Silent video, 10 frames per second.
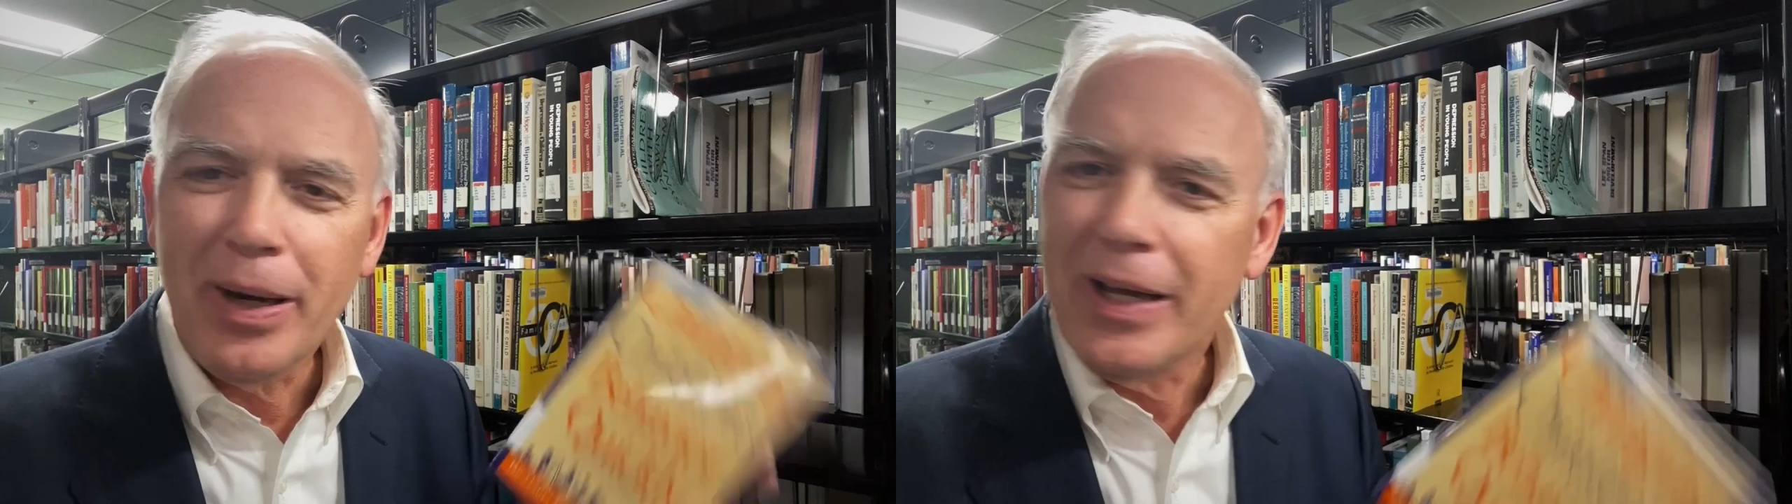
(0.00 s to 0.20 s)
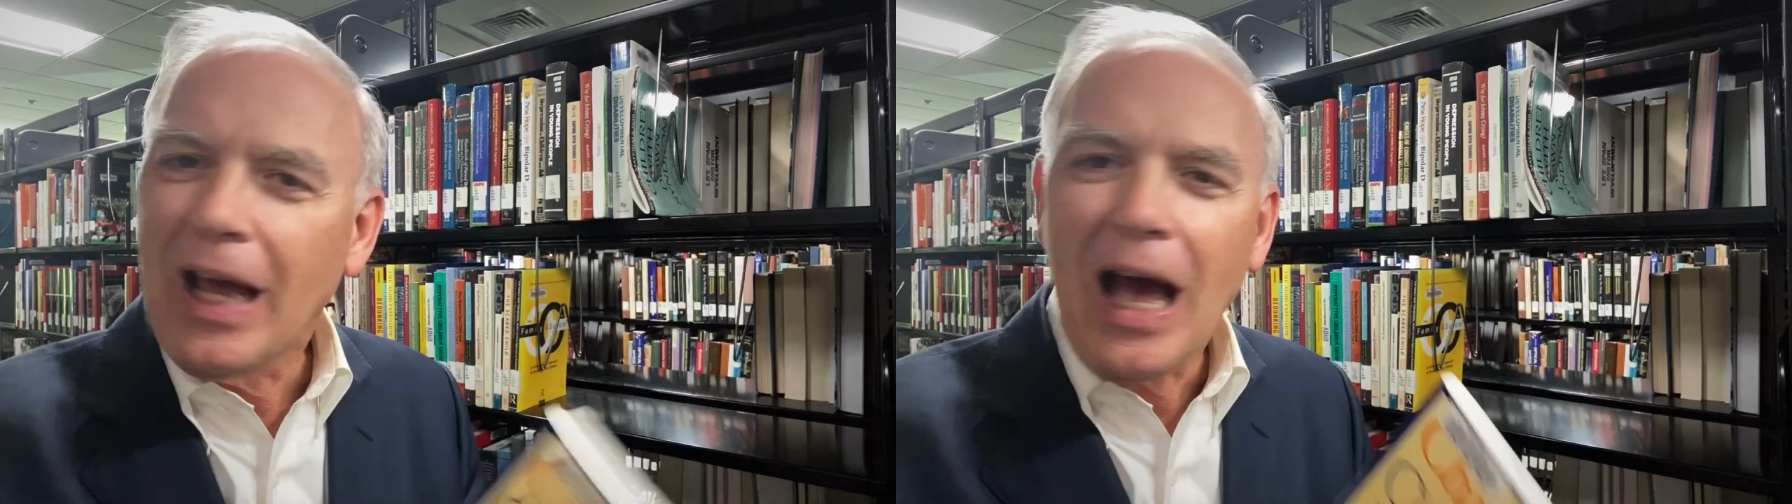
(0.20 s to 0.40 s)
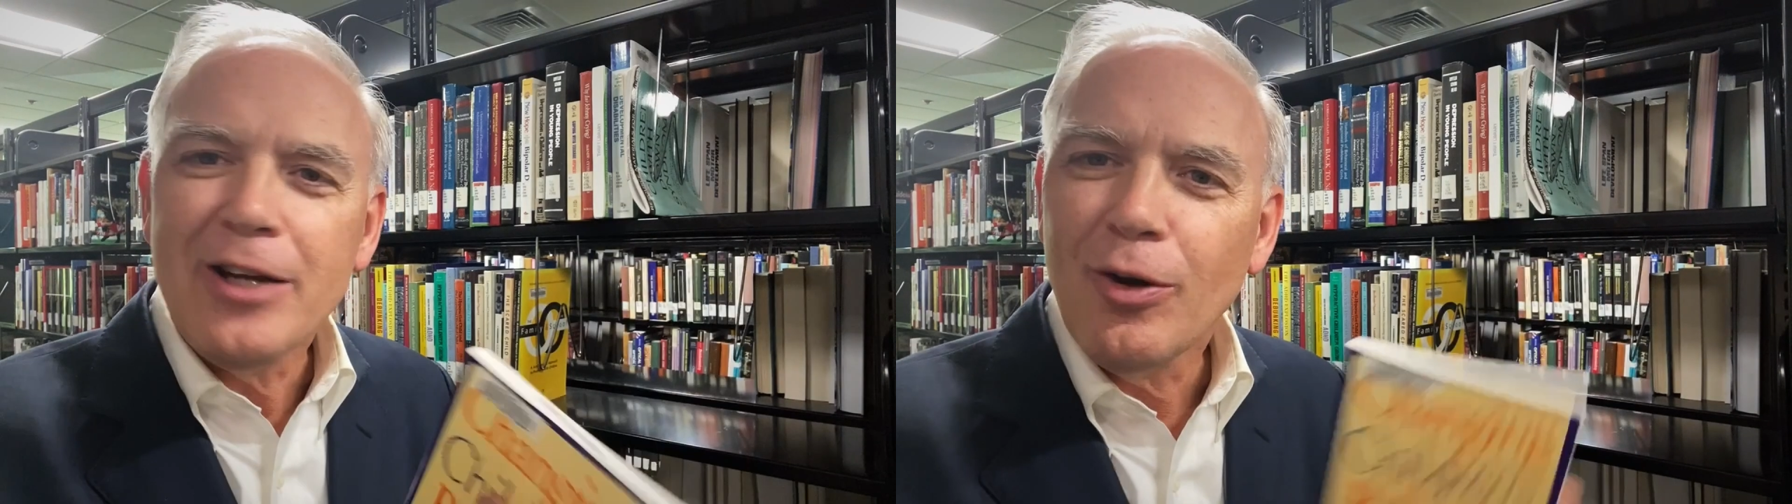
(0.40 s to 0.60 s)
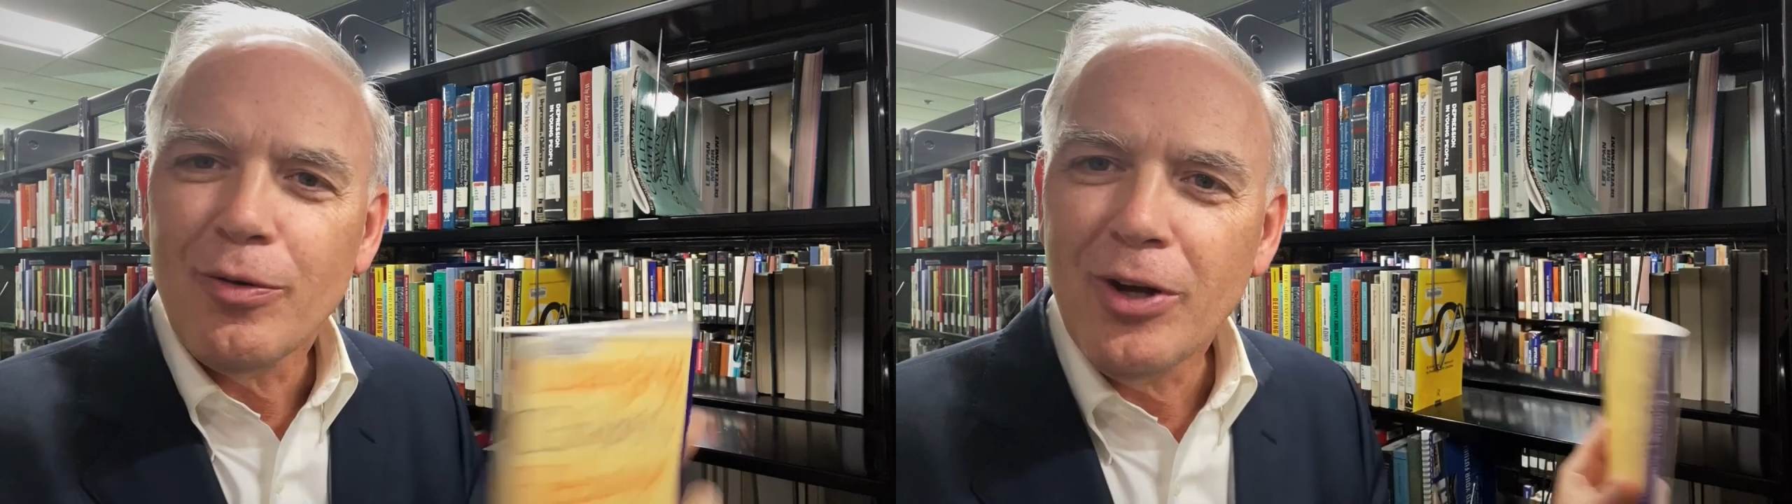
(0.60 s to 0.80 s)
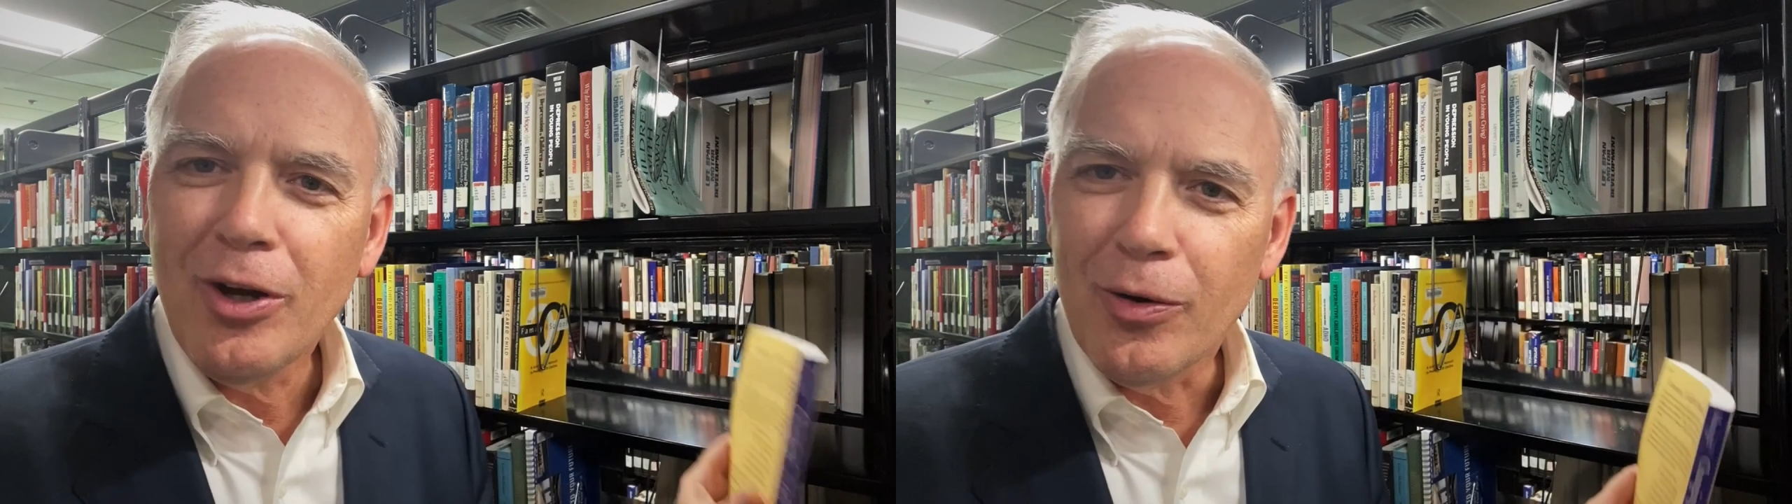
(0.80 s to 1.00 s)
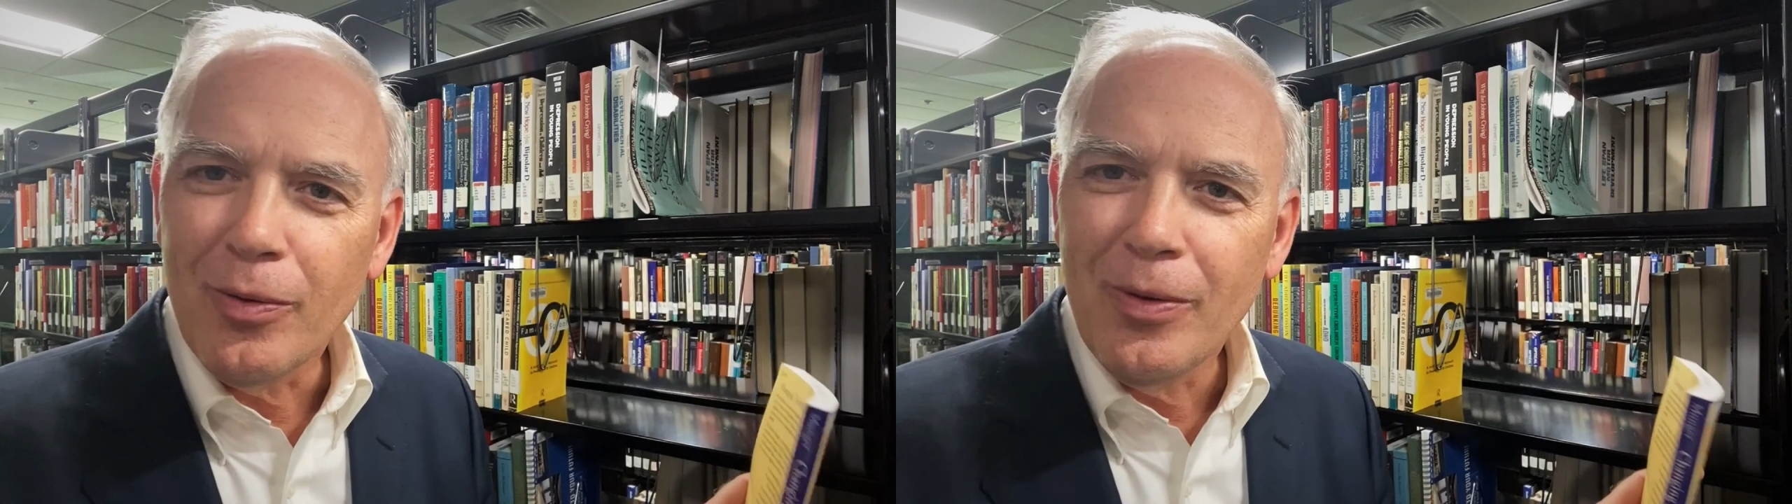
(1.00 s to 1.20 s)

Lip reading: but I don't know,